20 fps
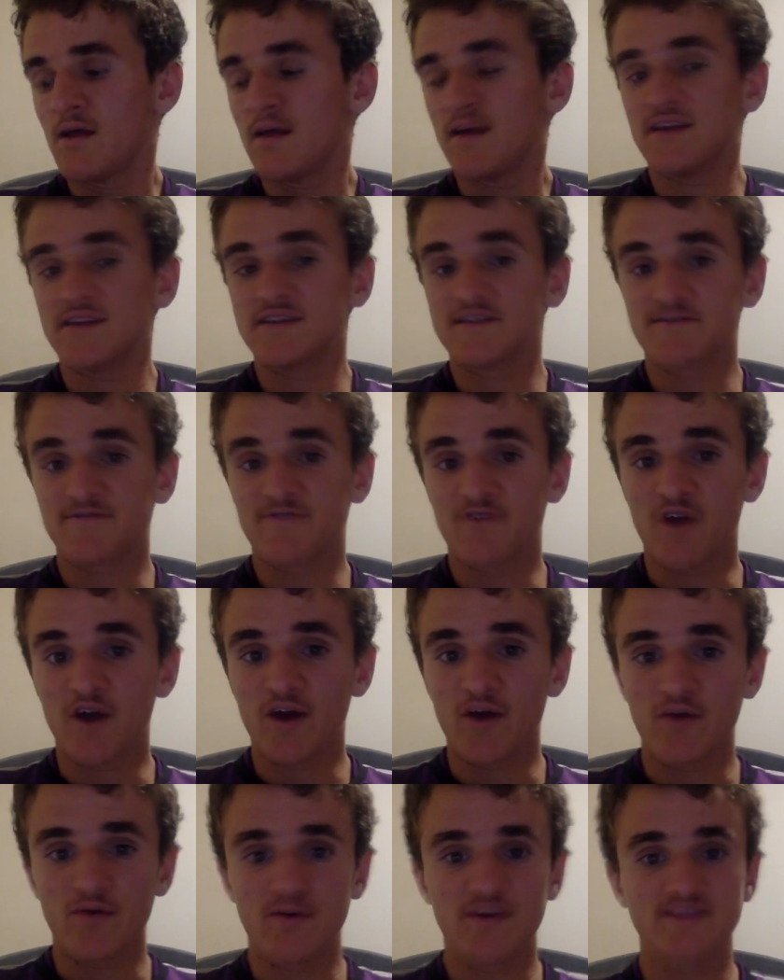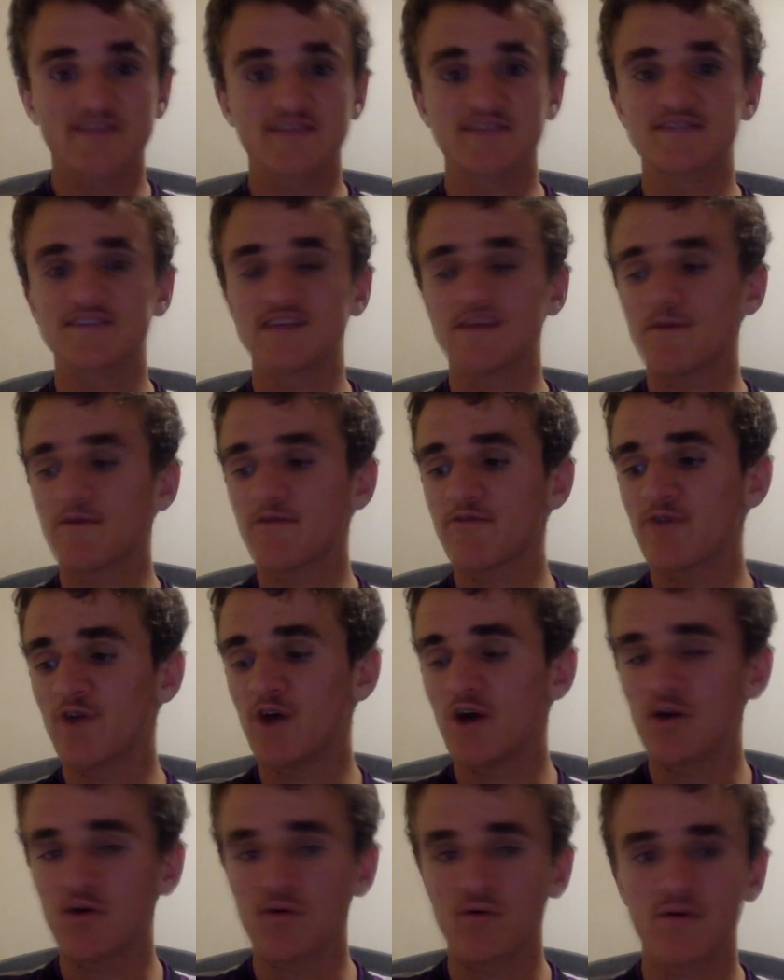It's a final, it's a
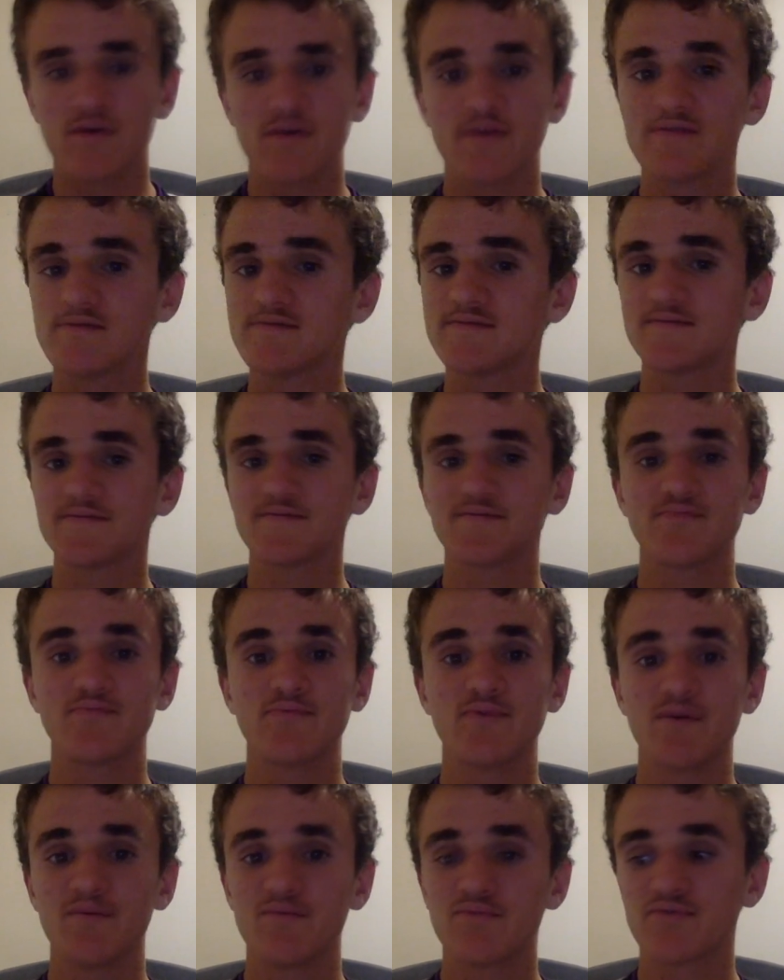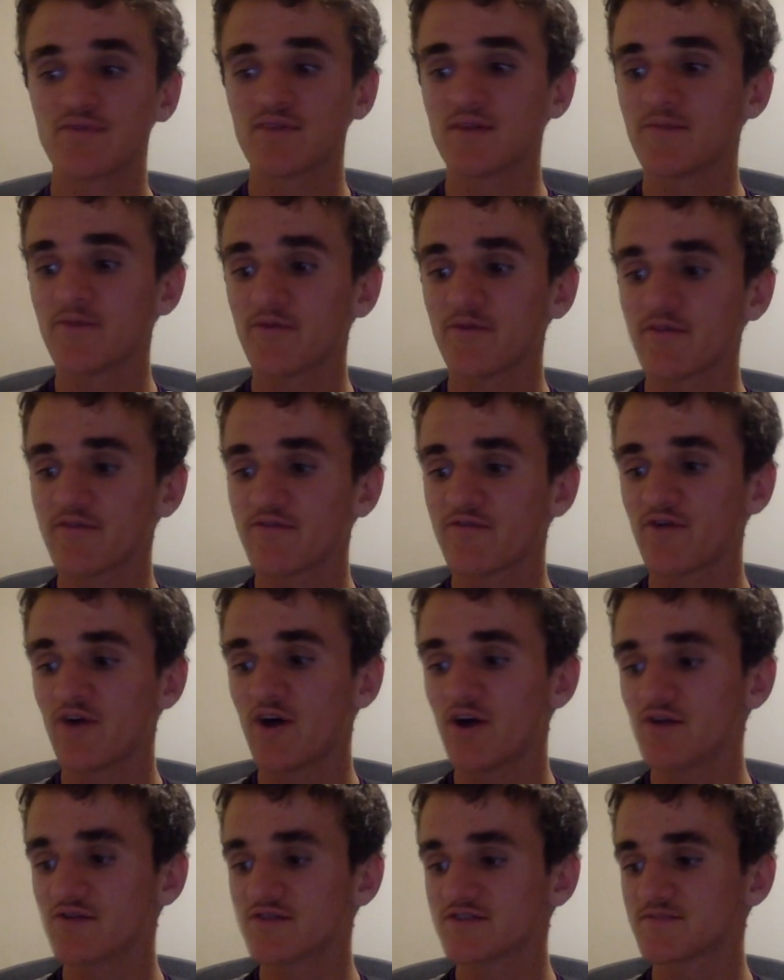semi-final, preliminary
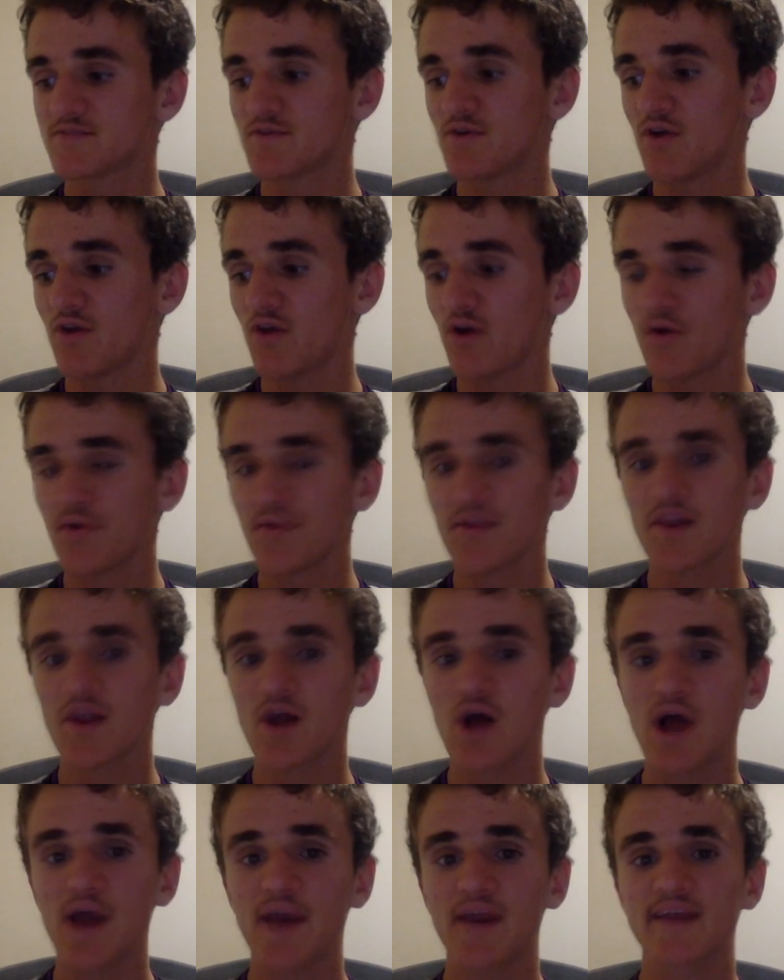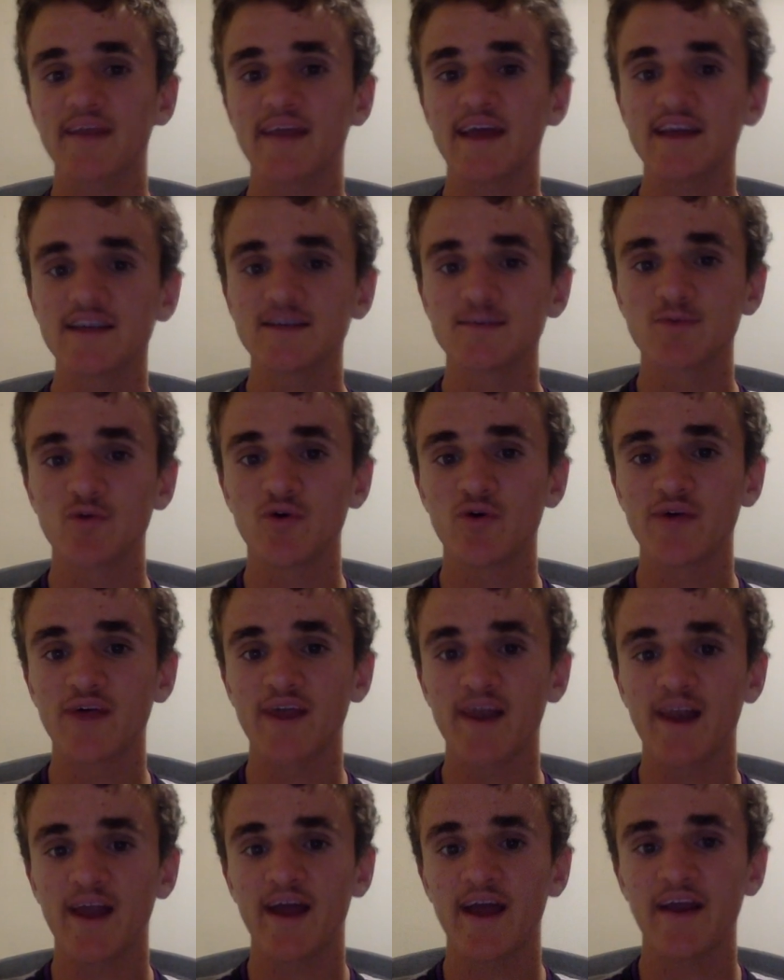final spot on the line against Port
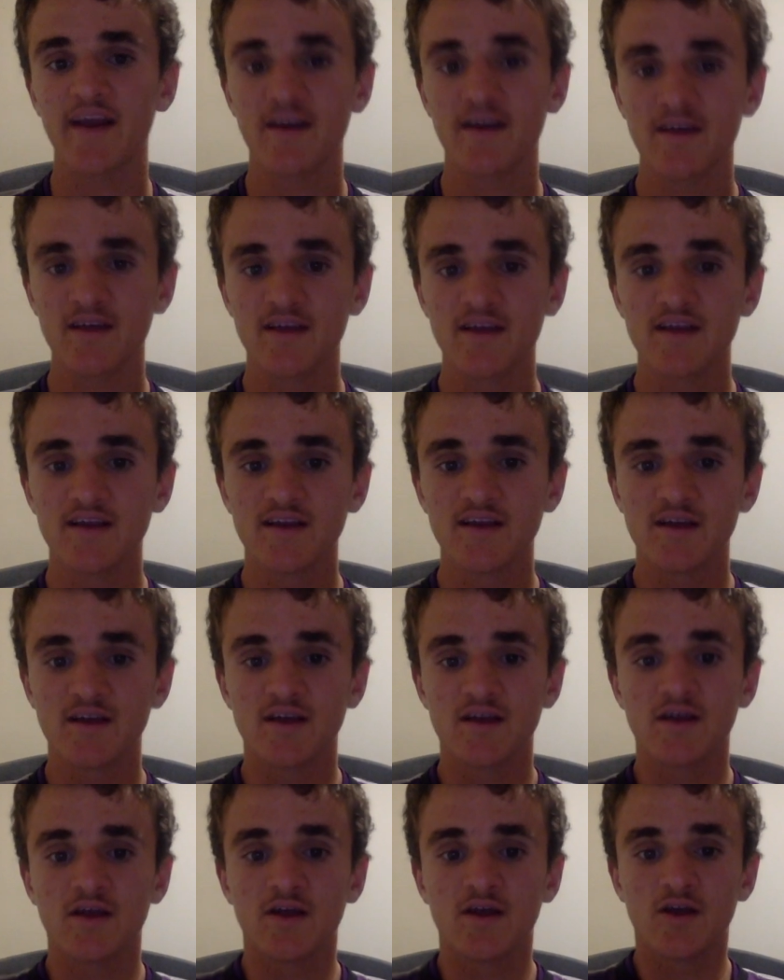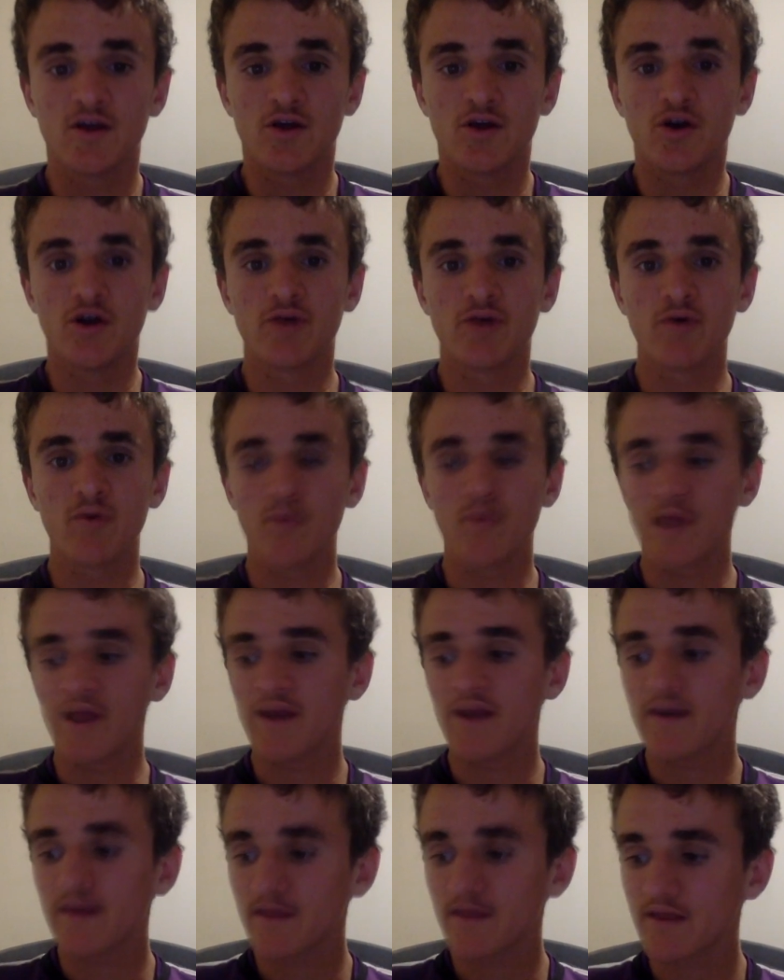Adelaide. Who will
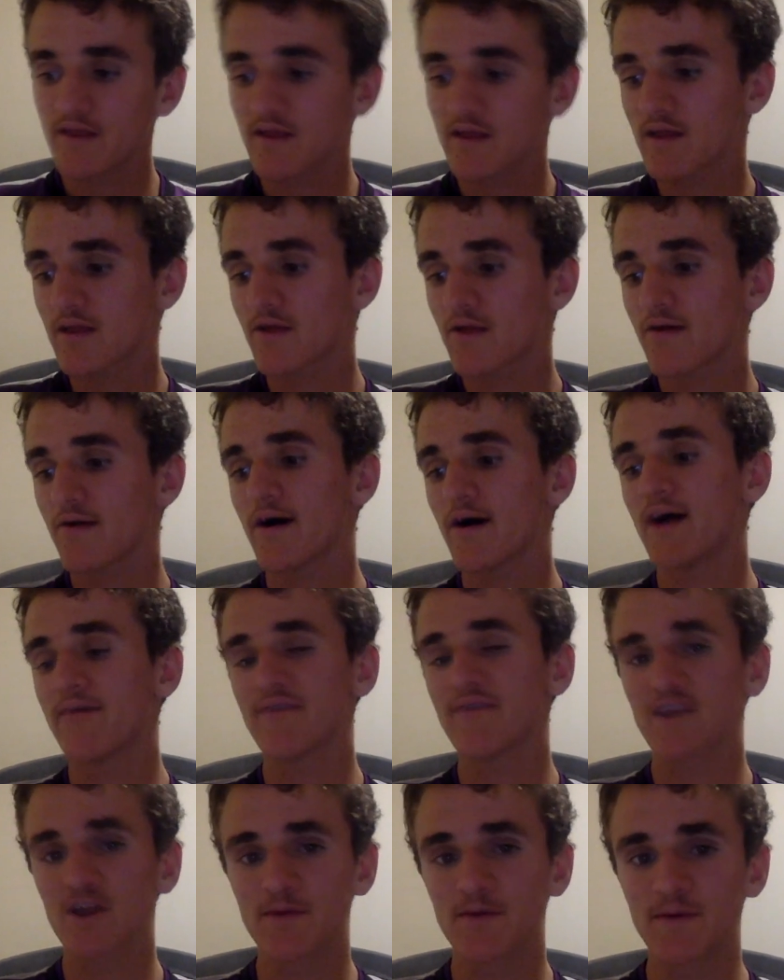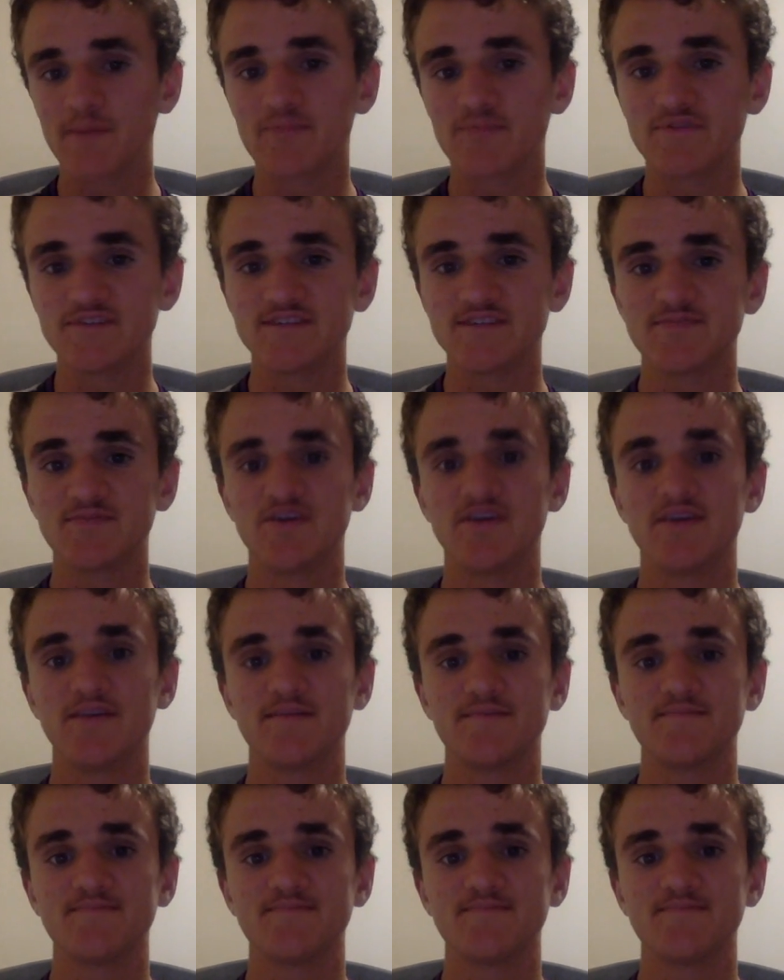win? I think it'll be Brisbane.